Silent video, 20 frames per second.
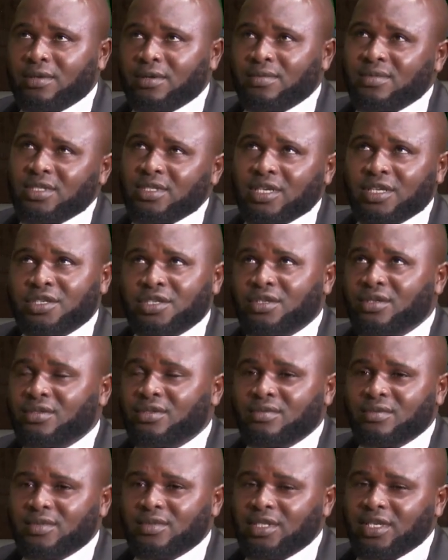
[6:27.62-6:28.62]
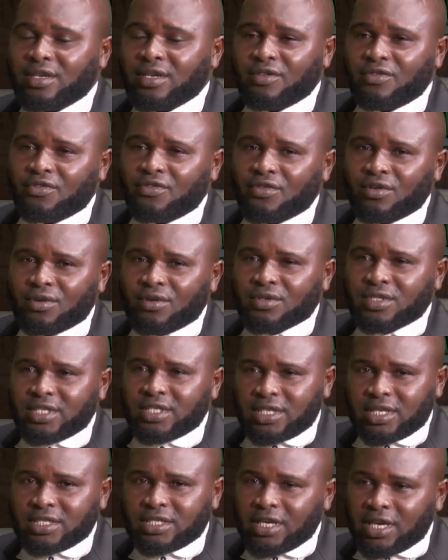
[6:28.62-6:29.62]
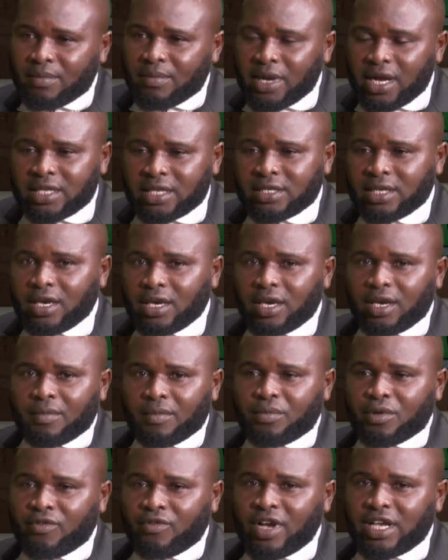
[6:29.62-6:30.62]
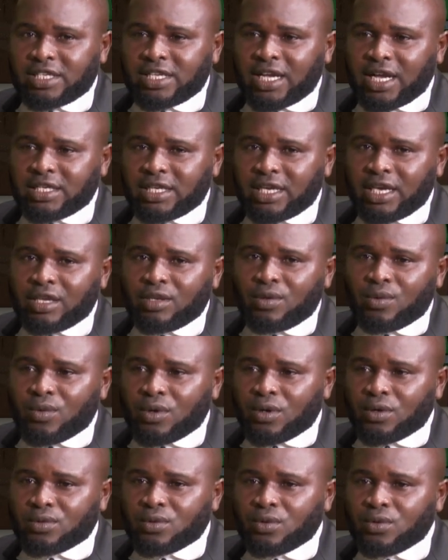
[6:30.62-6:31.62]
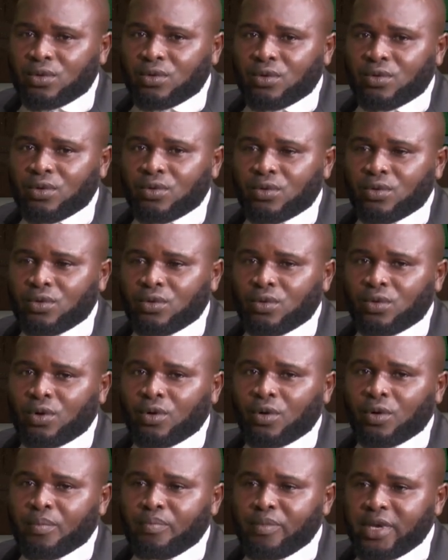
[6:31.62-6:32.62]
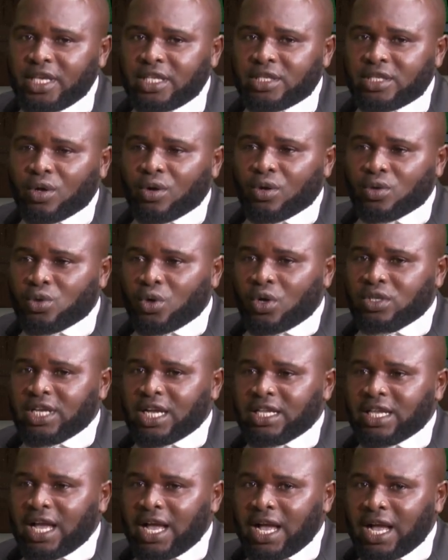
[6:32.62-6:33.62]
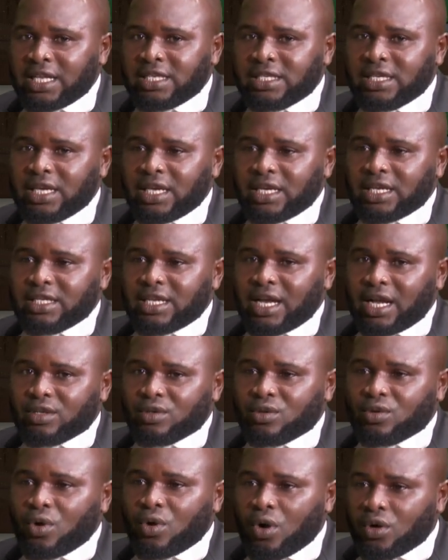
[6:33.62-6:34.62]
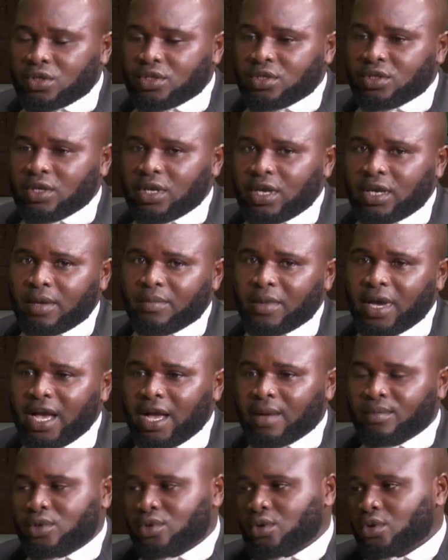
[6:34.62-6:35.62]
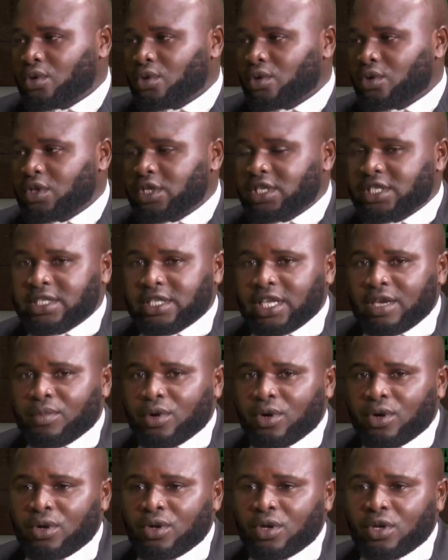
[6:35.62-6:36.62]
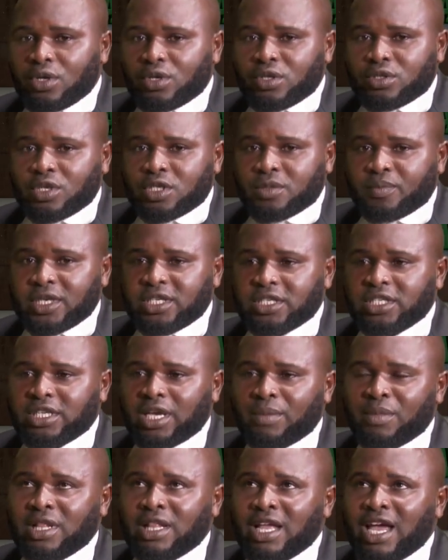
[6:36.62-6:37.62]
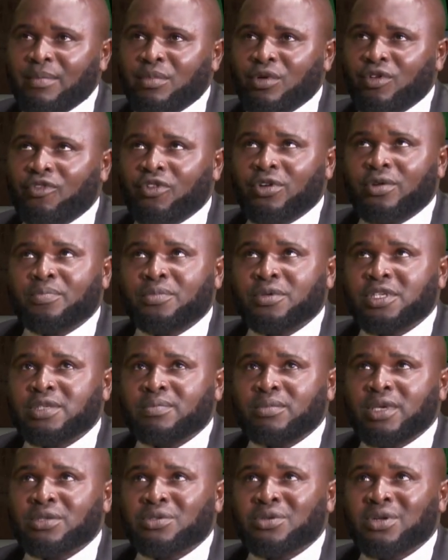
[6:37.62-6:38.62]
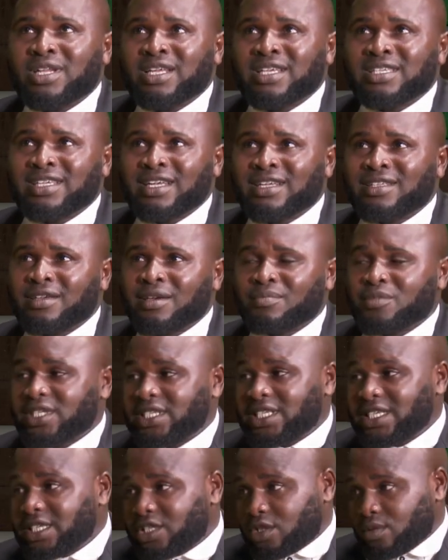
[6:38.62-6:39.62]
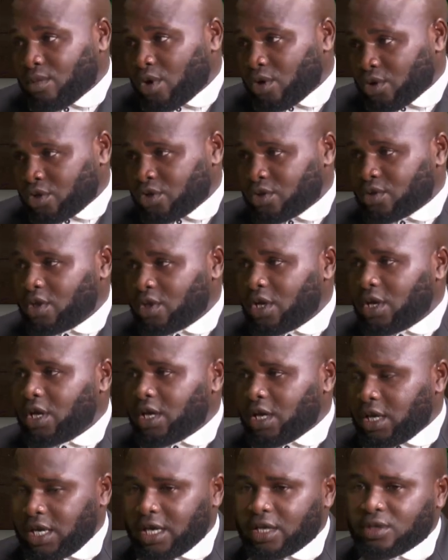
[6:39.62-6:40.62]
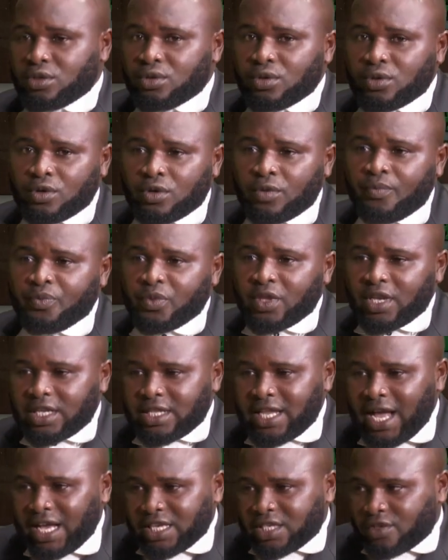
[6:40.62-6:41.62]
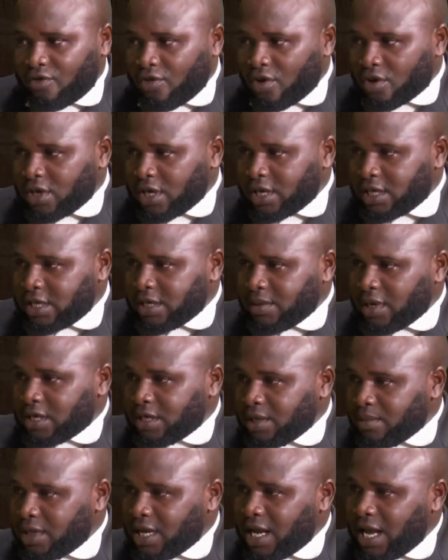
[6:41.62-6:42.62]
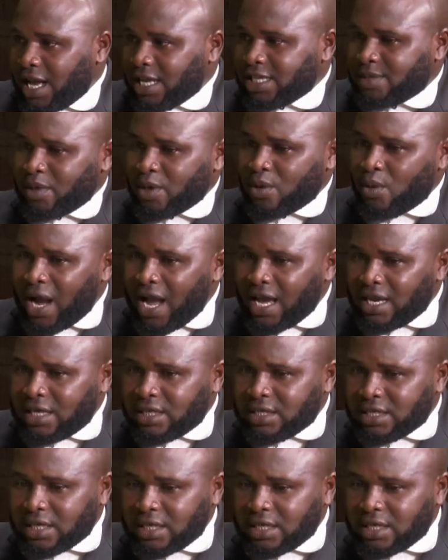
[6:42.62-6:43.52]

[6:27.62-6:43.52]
Section 343 thereabout provides that anyone who omits or does an act that causes harm to his neighbor, such persons shall be liable for imprisonment no less than 6 months. So that's for the criminal aspect. Why